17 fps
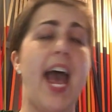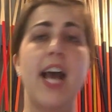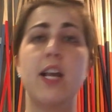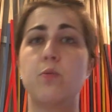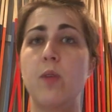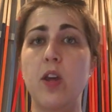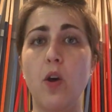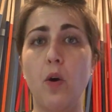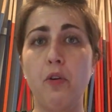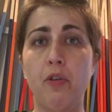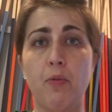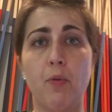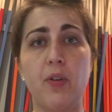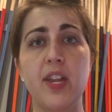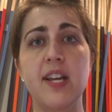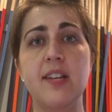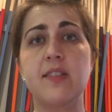As we go
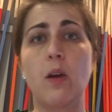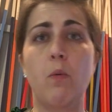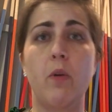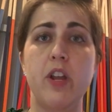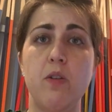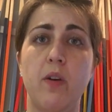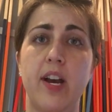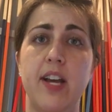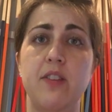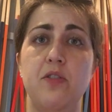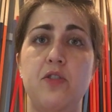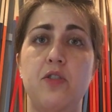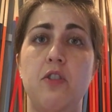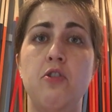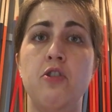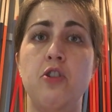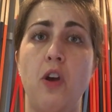through this, I want you guys
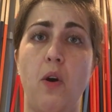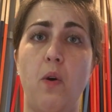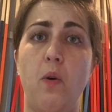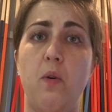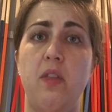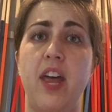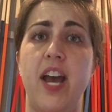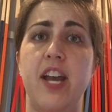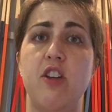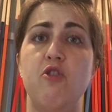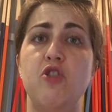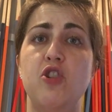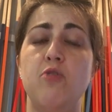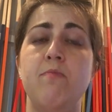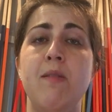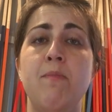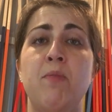to know that you
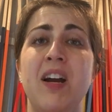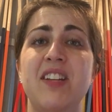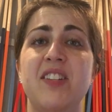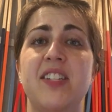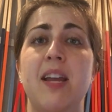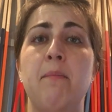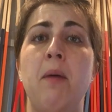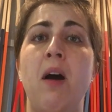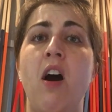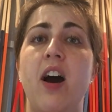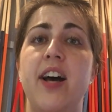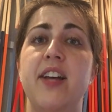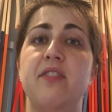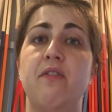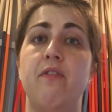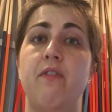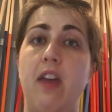should be pressing
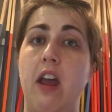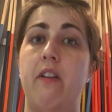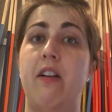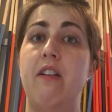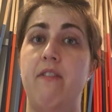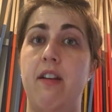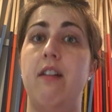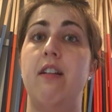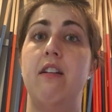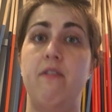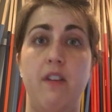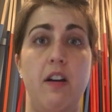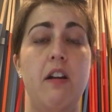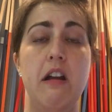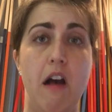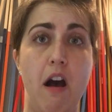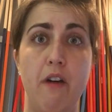pause very, very,
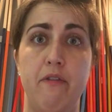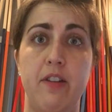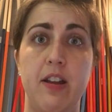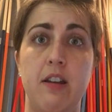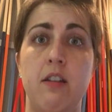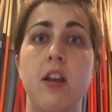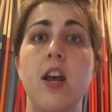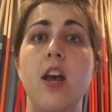very often.